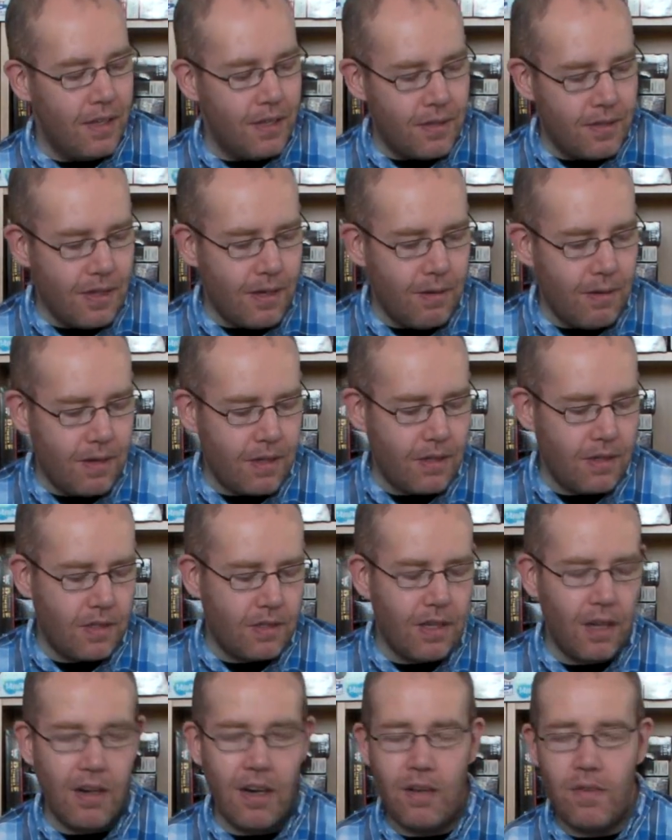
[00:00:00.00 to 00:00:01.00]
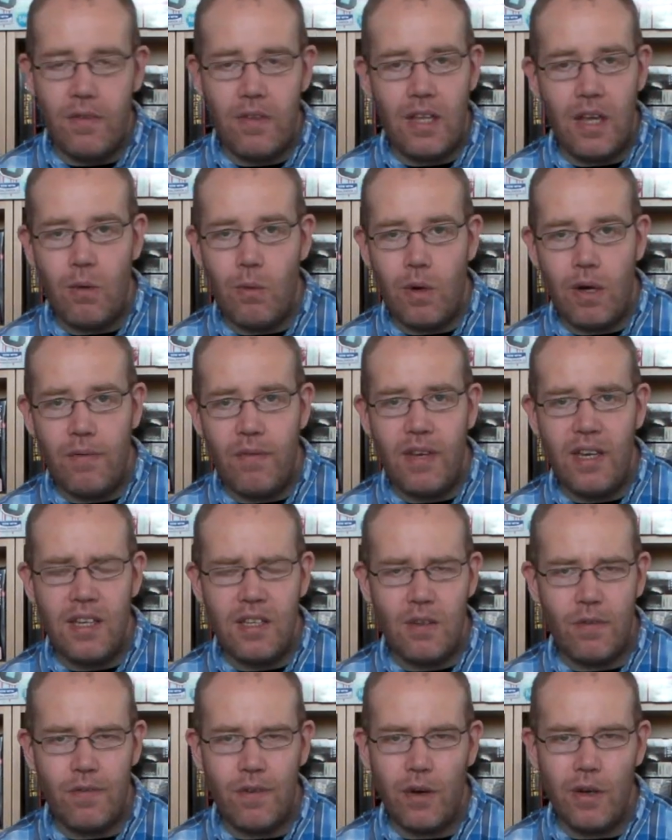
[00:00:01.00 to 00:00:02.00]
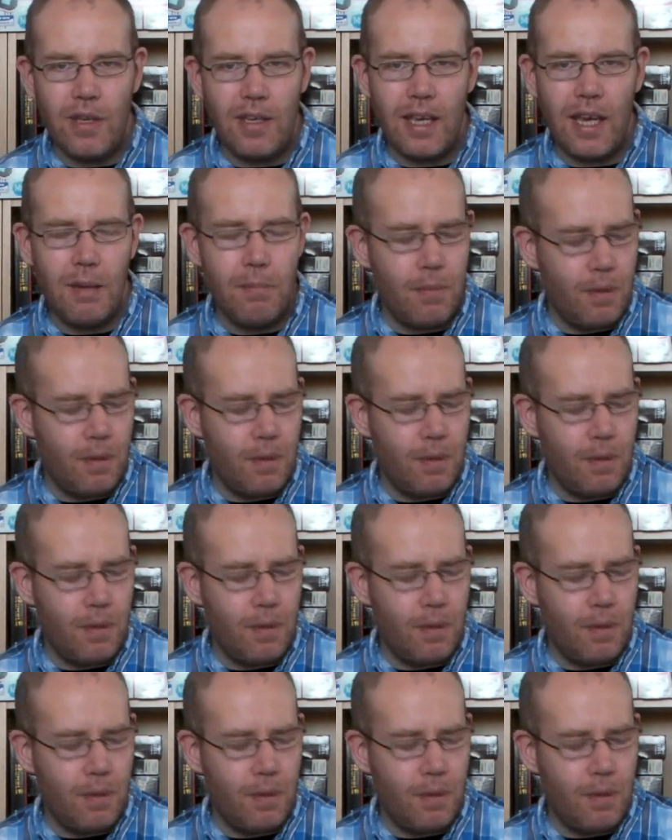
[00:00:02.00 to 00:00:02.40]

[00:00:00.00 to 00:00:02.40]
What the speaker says: So I don't even know what, I think it's a fighting game,